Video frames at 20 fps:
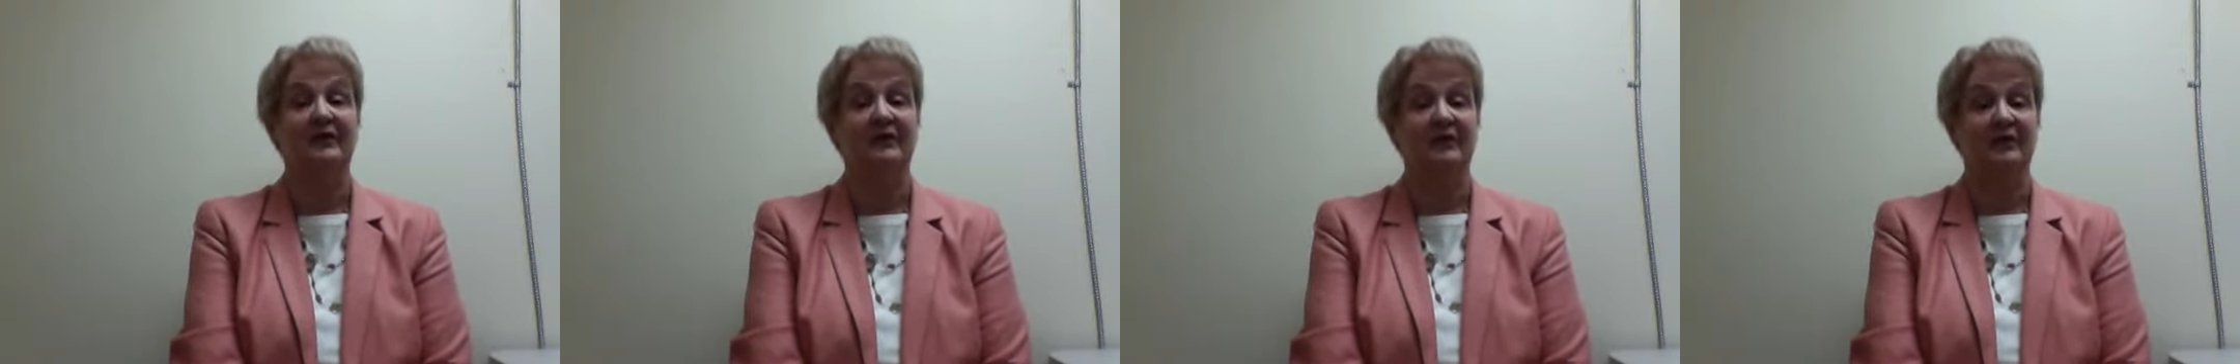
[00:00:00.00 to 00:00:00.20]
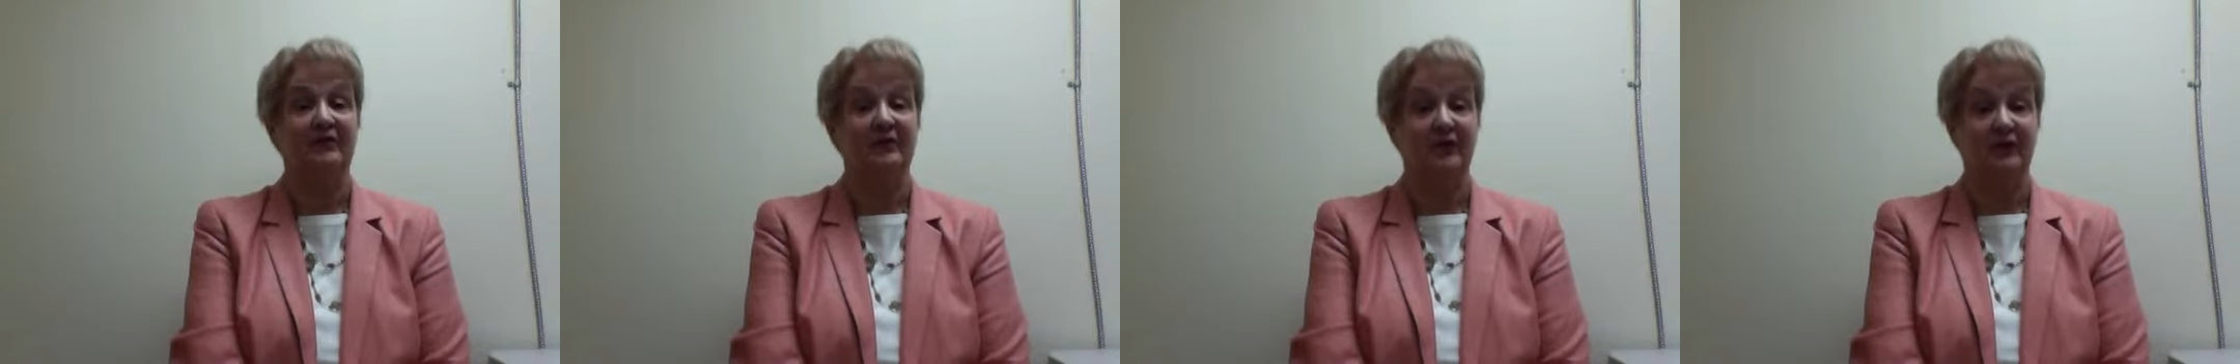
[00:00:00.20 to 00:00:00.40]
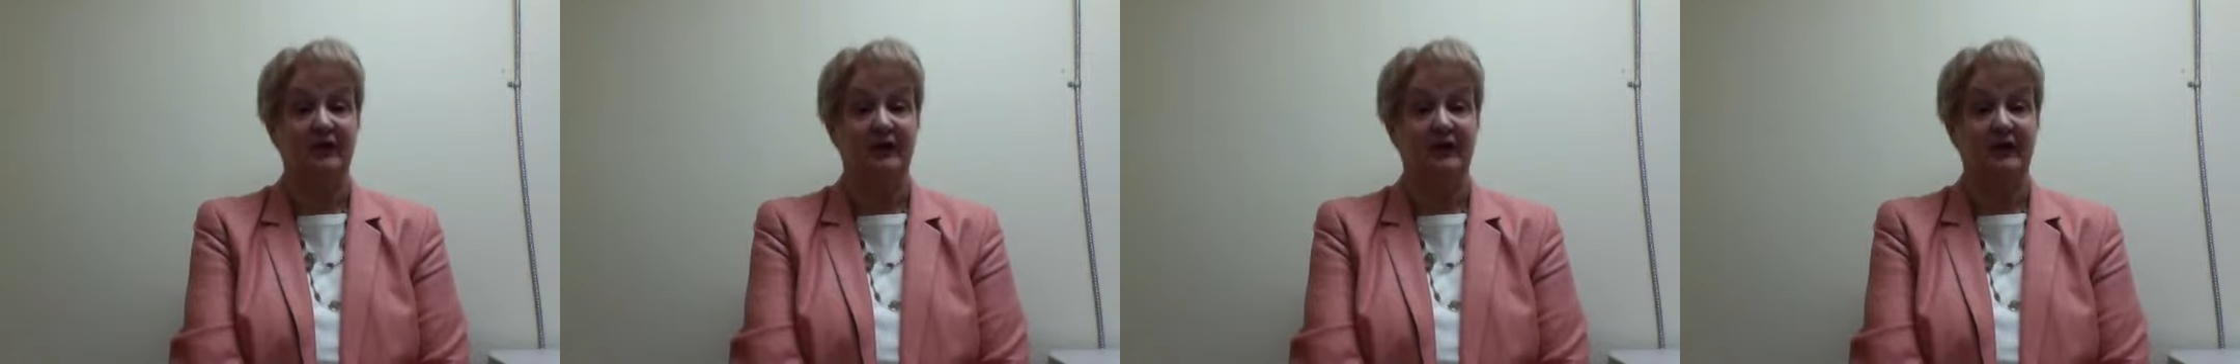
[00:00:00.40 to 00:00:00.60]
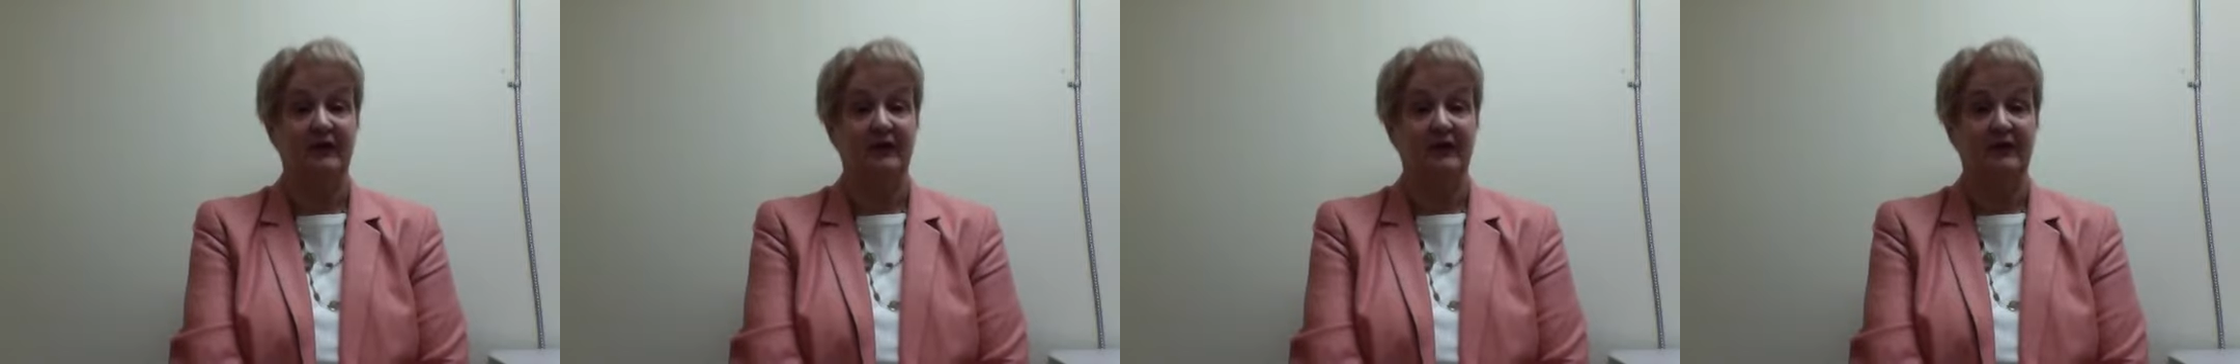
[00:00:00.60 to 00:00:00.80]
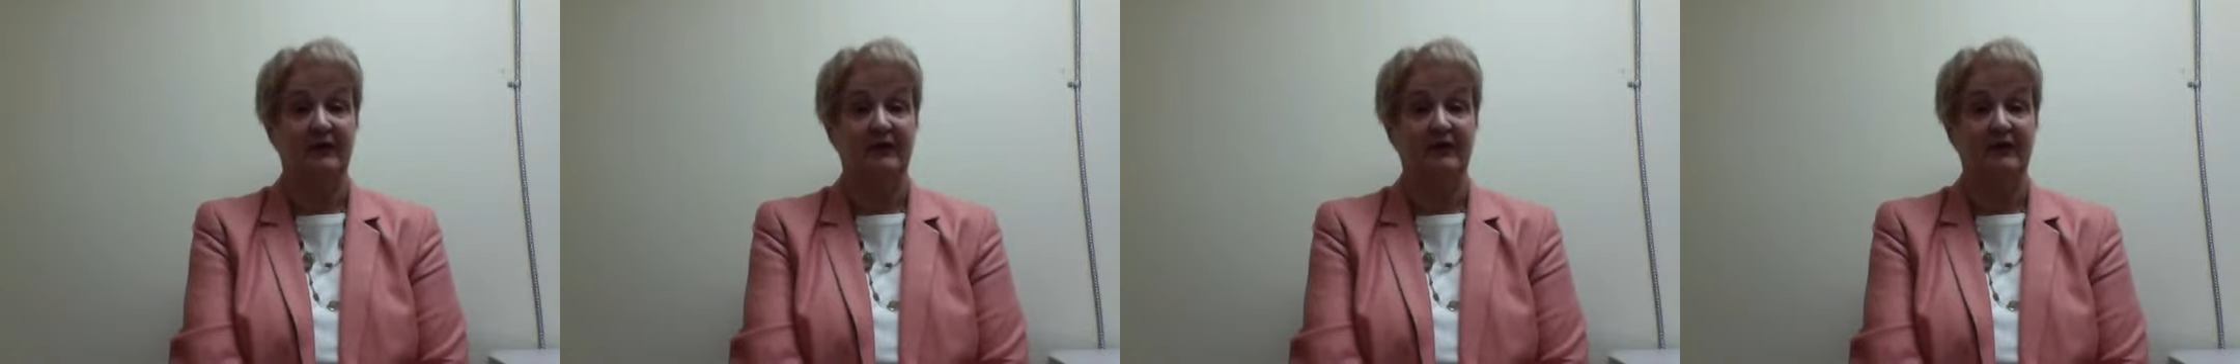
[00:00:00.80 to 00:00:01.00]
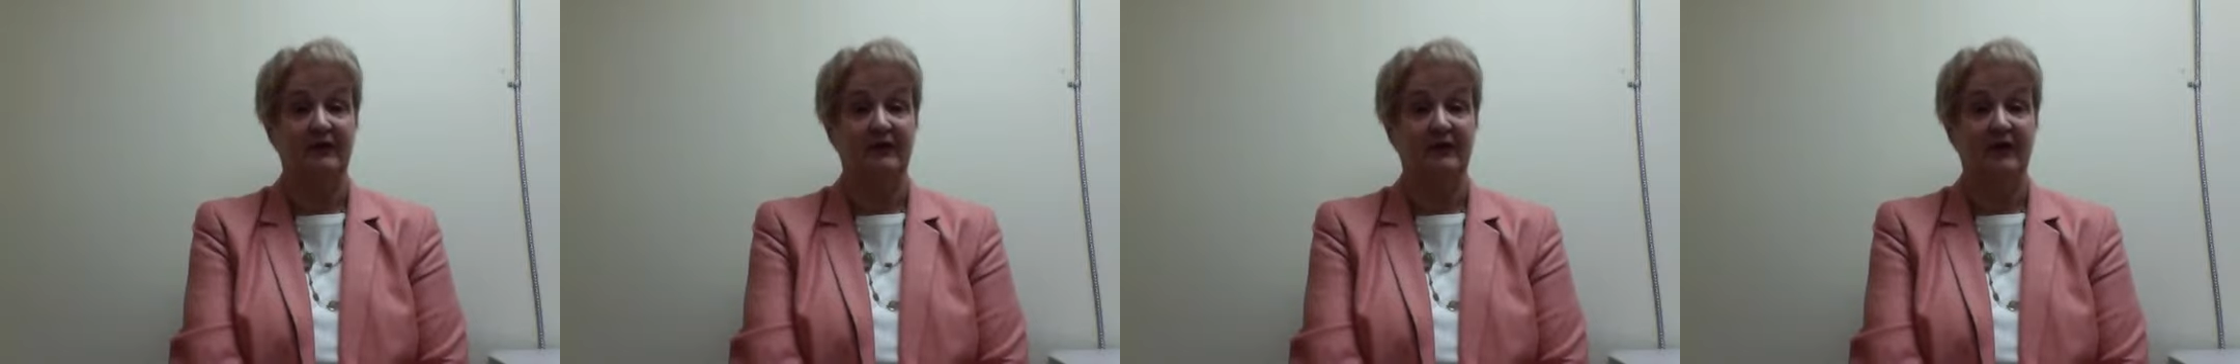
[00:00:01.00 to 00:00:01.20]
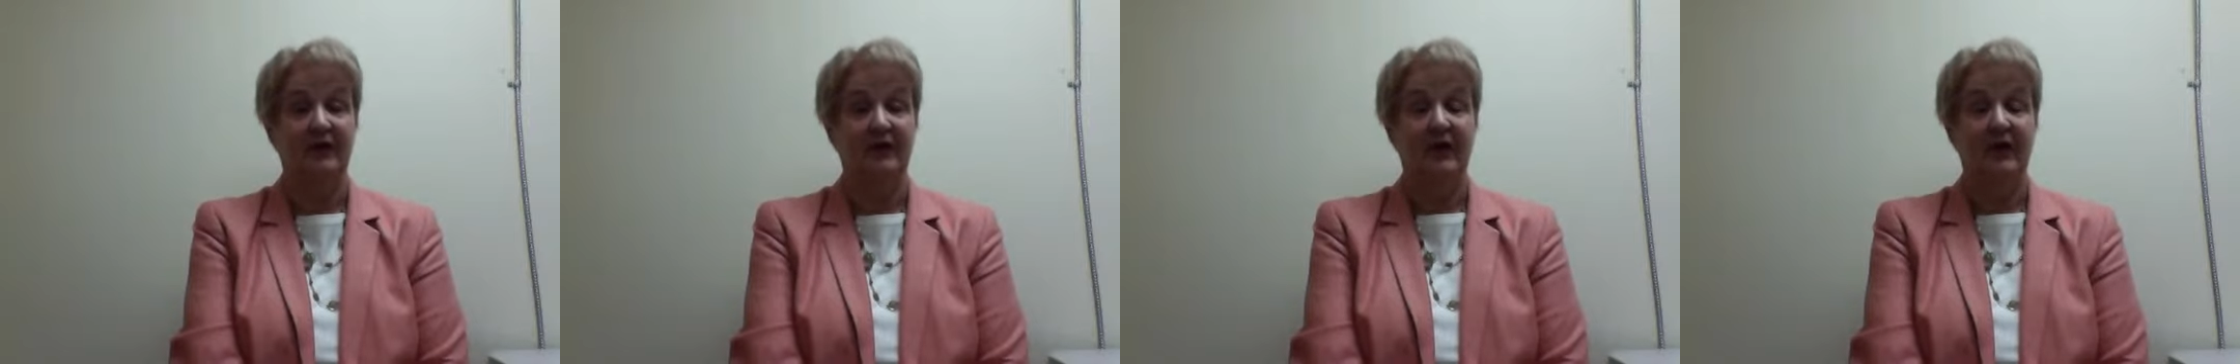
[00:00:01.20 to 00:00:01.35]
for 40 years.